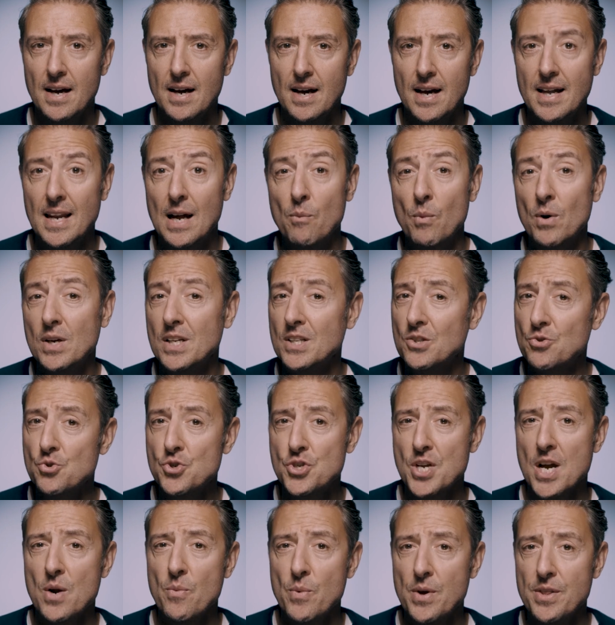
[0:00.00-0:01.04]
and I wanted to
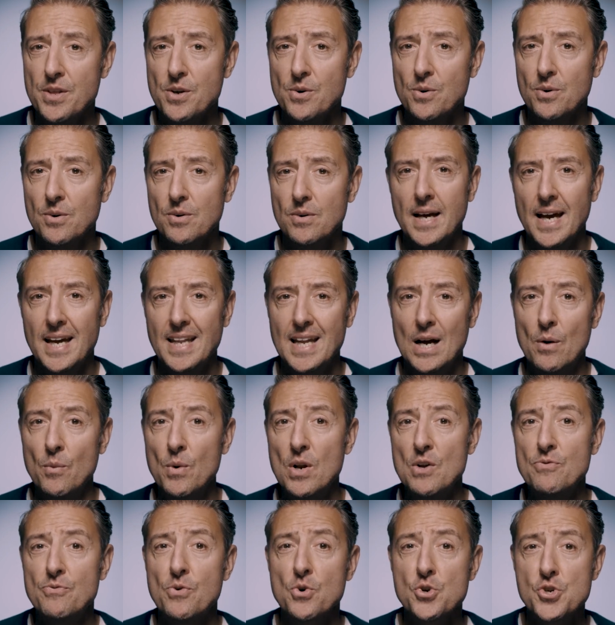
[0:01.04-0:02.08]
share with you. And I
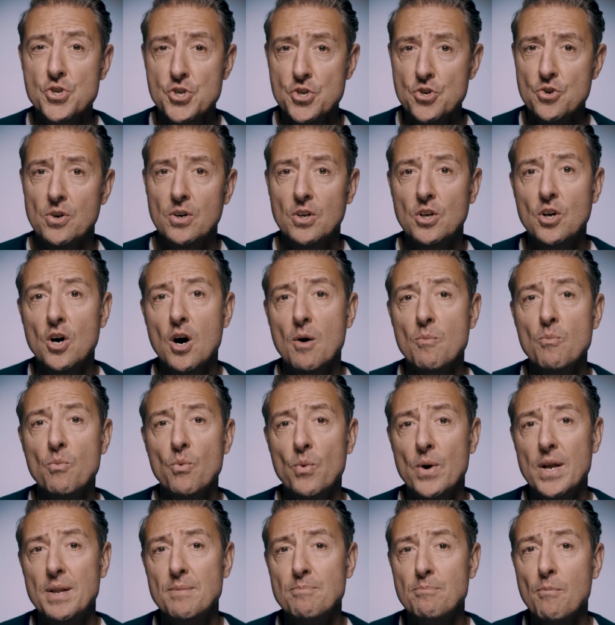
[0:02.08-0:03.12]
will for sure come
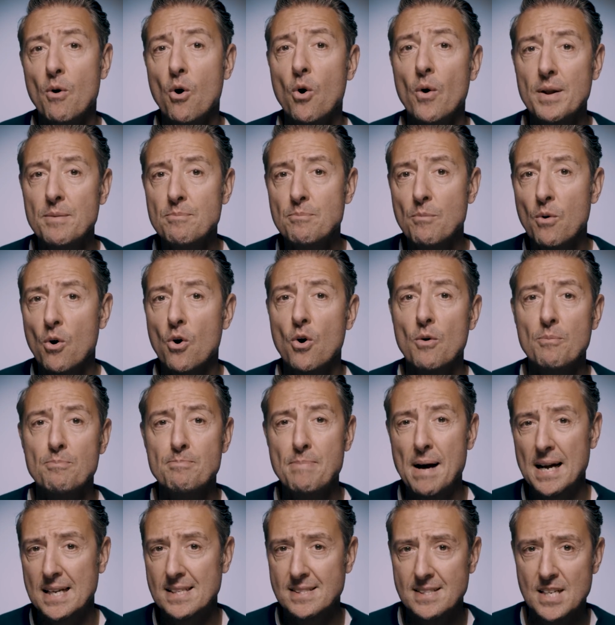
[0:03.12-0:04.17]
with more and more
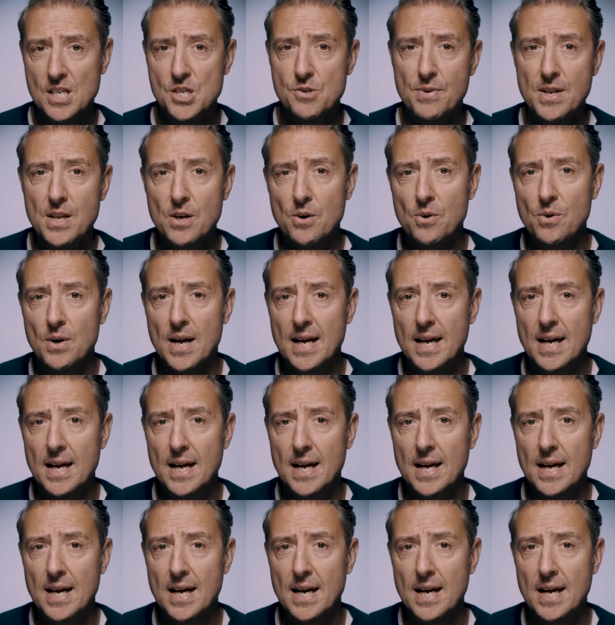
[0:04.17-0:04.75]
backstage video